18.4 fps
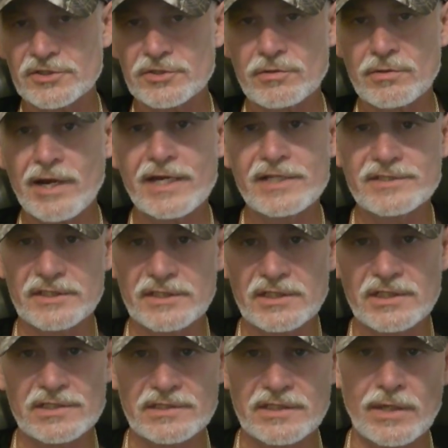crazy
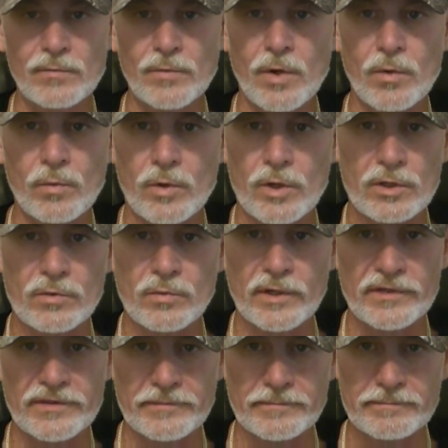because they won't work
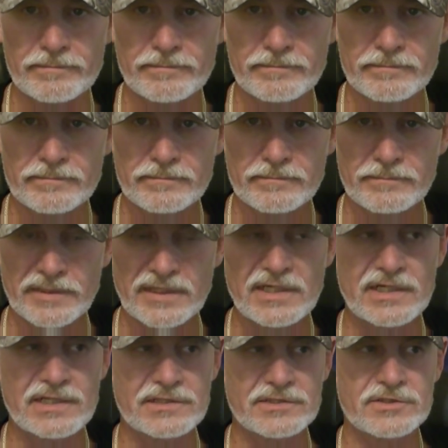with them
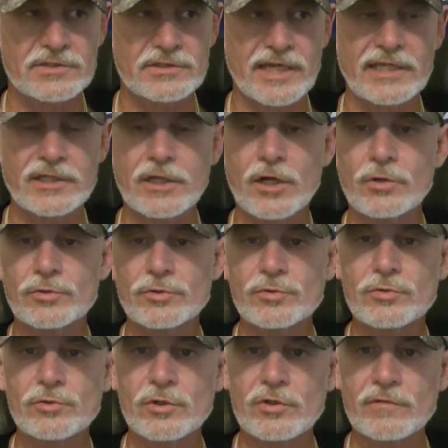because they know
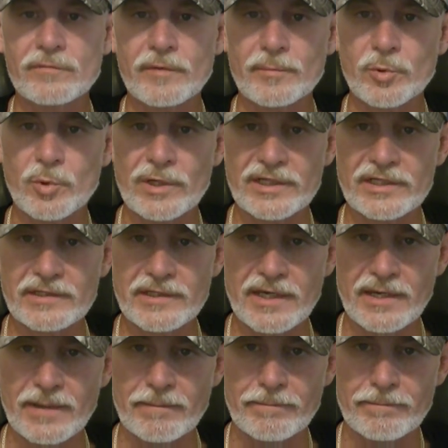you could have appointed
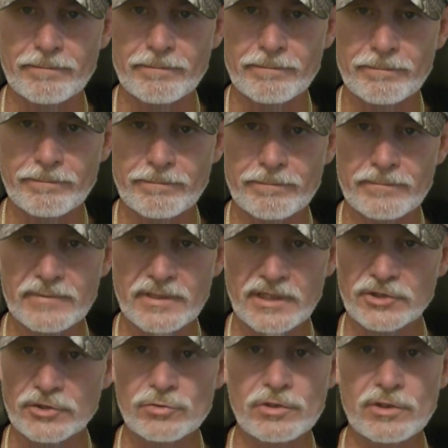them
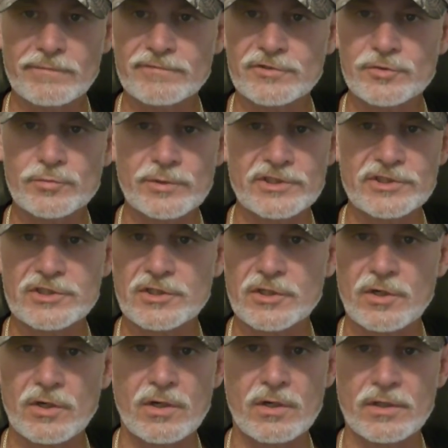and you could have switched
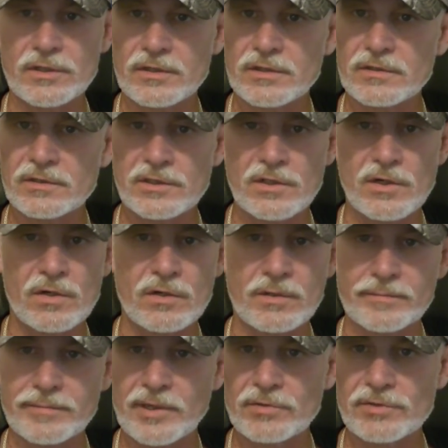it all. The dog
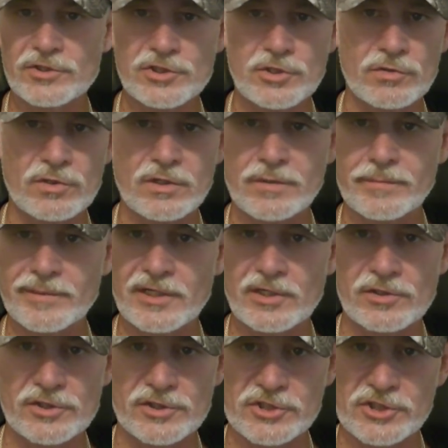and pony show could have been
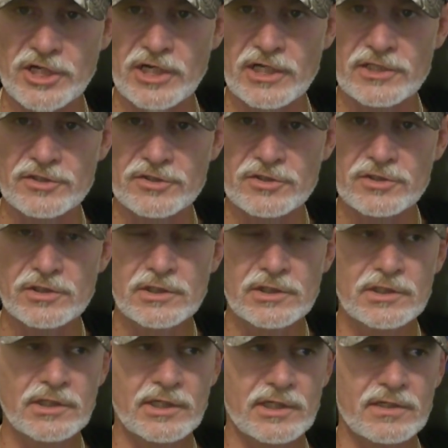on the judge.
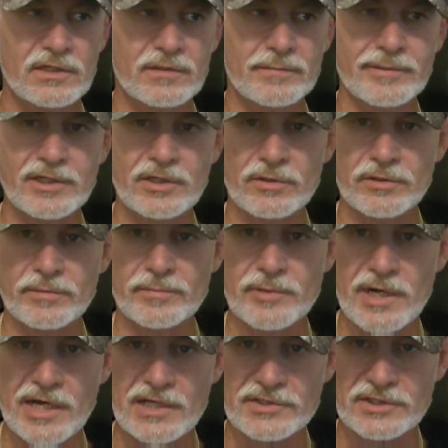It could have been on the
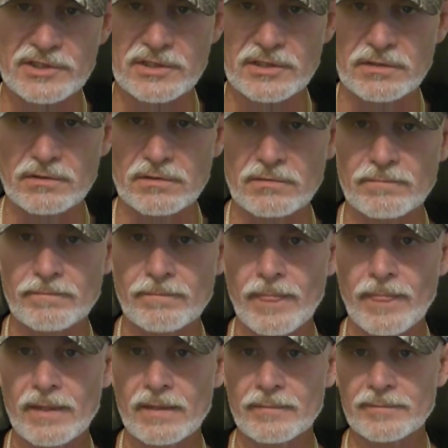prosecutor.
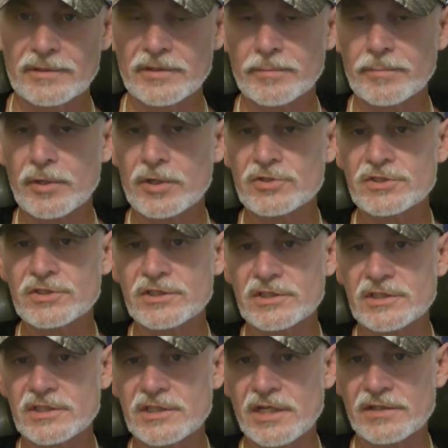But the person
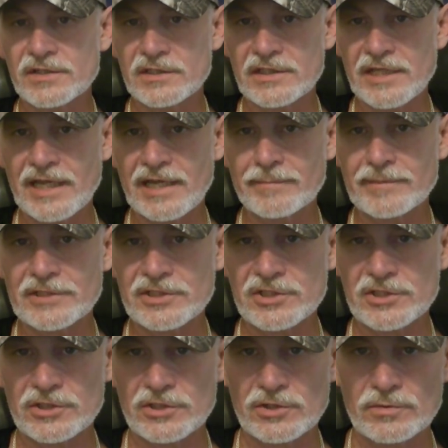that's done the
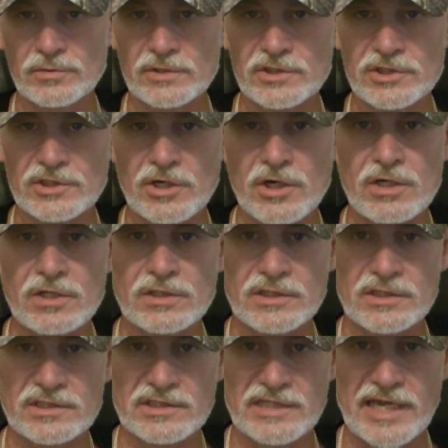damage to you and started
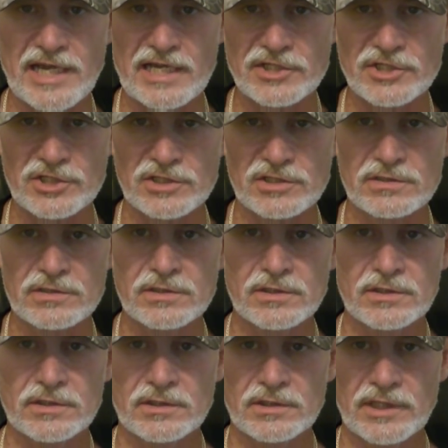this action
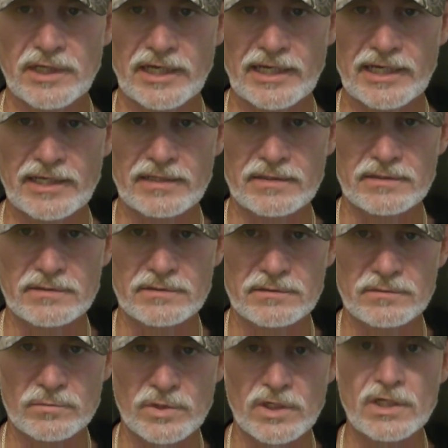and
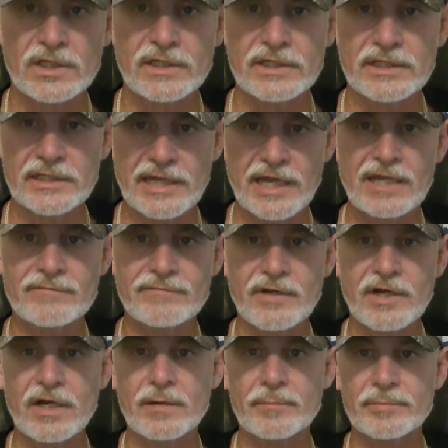really gave
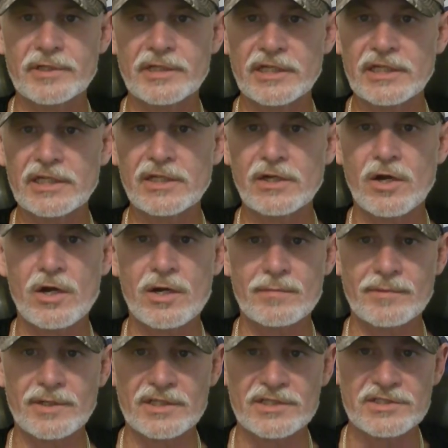up any
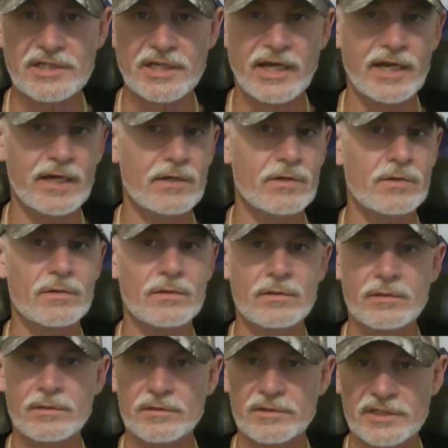harmless
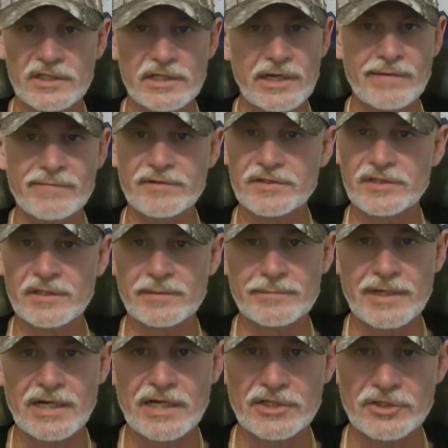error or did everything
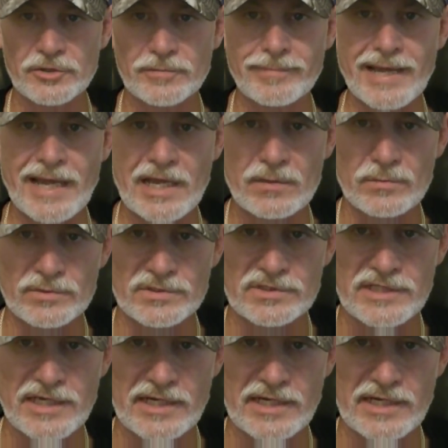behind your back was that